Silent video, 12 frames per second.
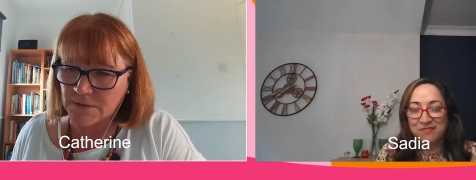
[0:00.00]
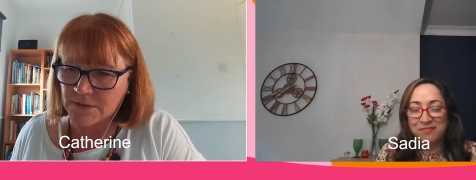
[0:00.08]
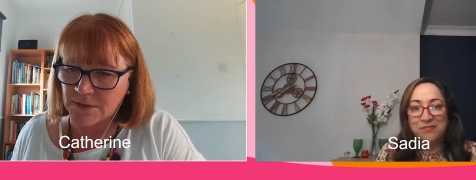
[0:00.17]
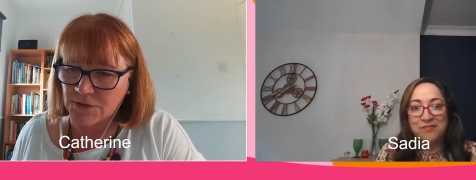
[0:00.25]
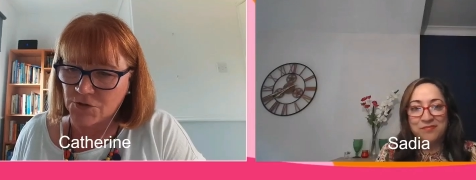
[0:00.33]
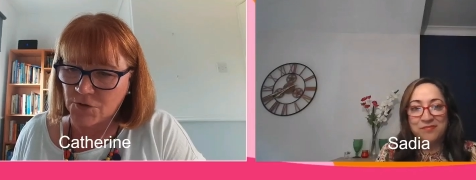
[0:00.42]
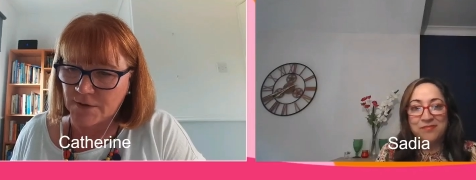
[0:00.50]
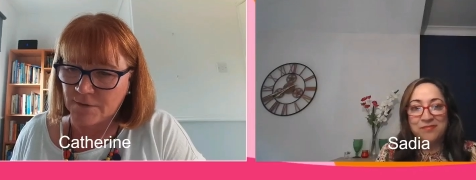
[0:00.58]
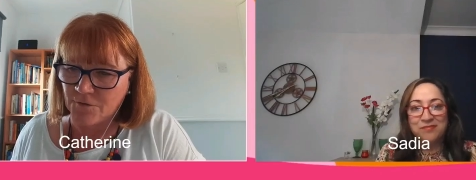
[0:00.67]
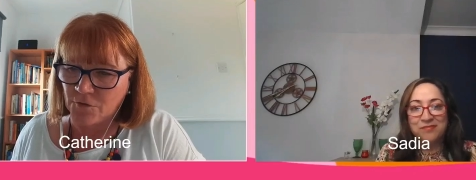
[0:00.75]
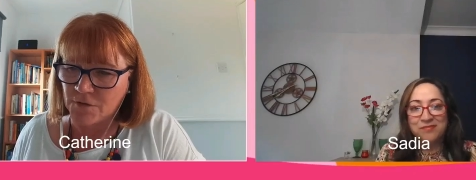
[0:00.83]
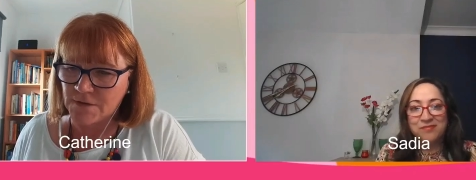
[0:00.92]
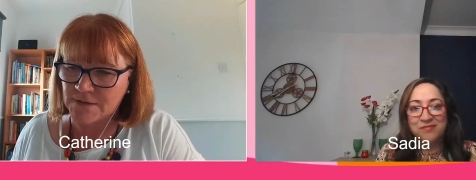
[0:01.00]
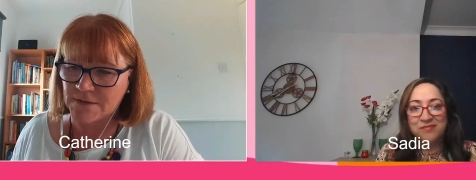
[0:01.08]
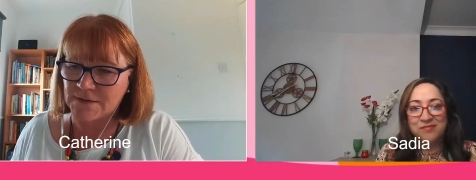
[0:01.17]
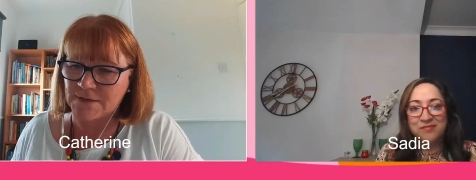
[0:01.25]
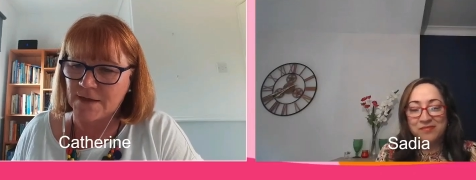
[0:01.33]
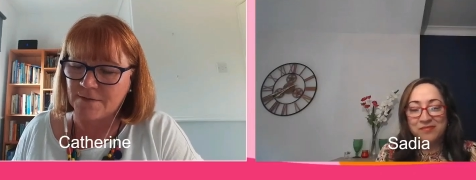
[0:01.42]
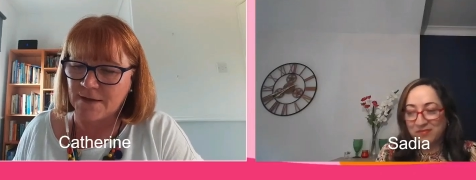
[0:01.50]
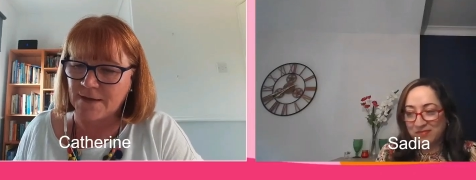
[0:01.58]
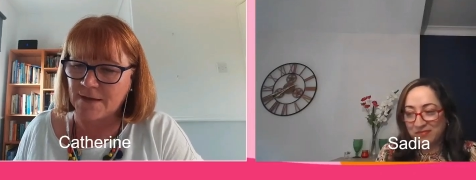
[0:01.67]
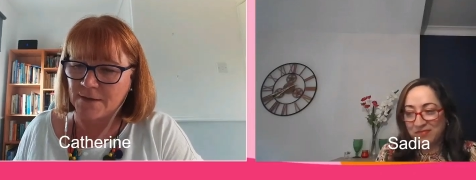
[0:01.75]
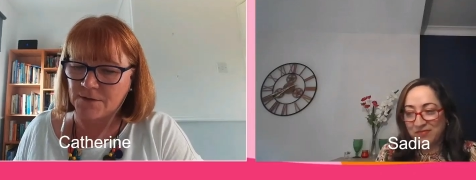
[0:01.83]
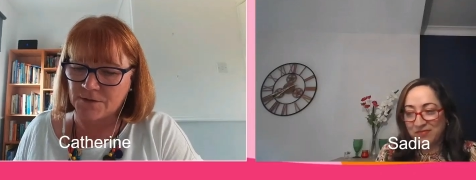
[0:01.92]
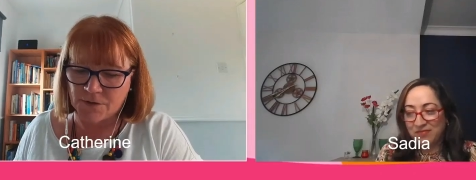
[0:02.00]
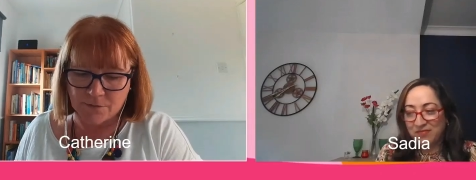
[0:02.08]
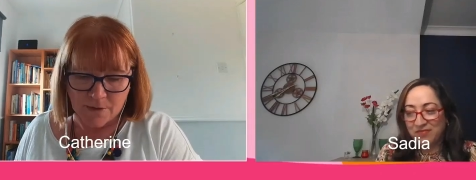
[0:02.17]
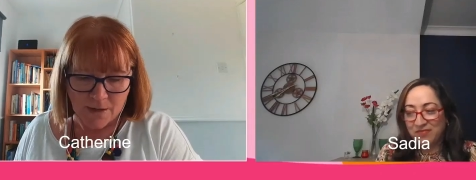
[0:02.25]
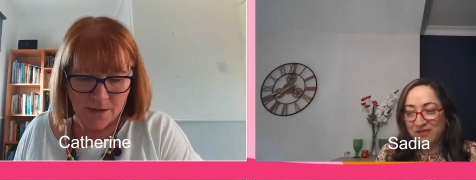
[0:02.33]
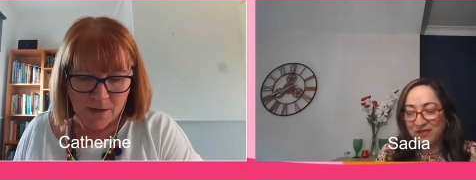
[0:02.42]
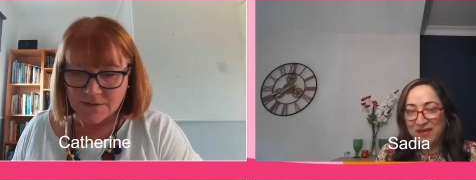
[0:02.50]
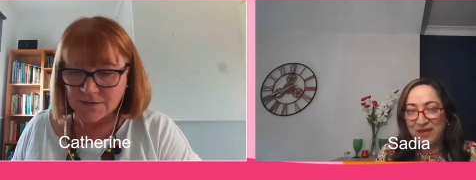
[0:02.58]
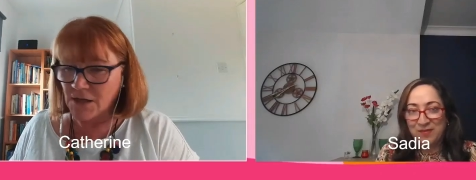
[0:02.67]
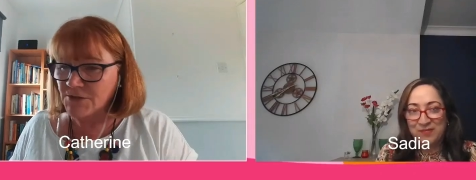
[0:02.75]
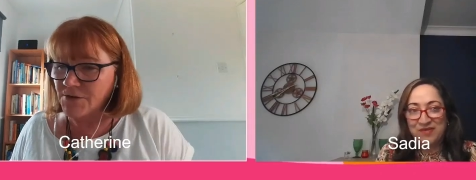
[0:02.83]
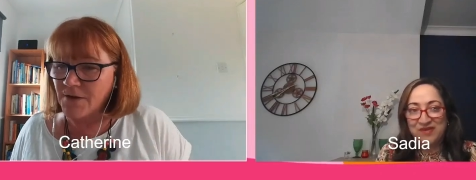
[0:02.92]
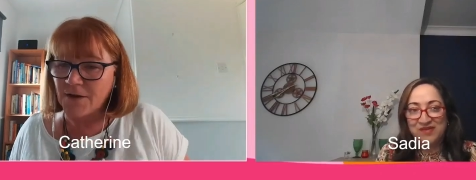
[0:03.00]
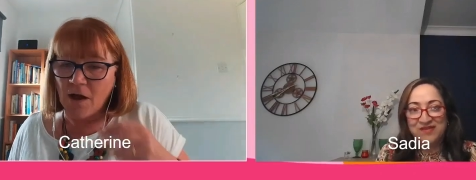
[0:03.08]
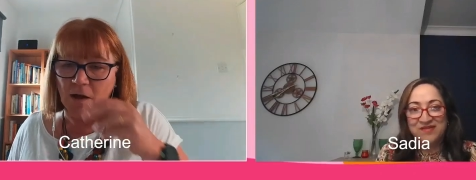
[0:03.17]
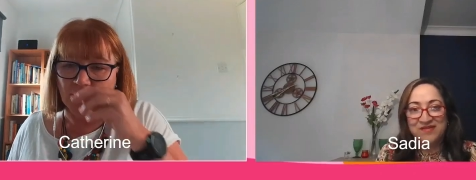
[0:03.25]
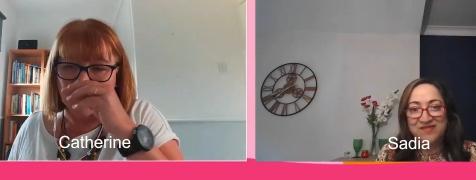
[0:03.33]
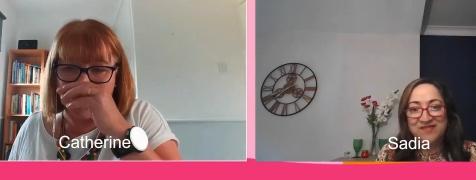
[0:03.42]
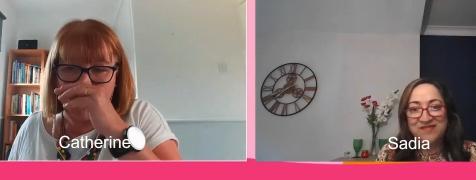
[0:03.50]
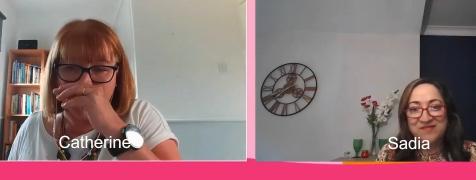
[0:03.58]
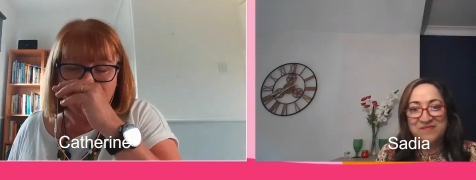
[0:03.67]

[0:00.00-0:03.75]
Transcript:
Speaker 1: and if they want to find out more about uh, joining voices, then they can do.